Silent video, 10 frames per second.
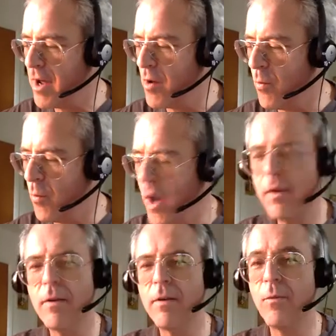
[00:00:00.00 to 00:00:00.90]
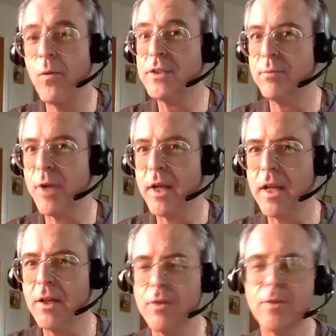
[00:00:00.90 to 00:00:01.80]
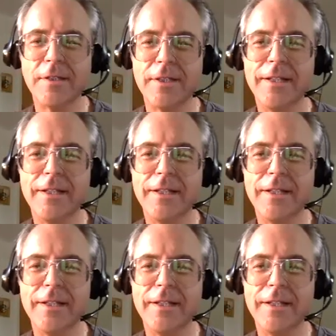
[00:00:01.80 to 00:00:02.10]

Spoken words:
What was the breaking news?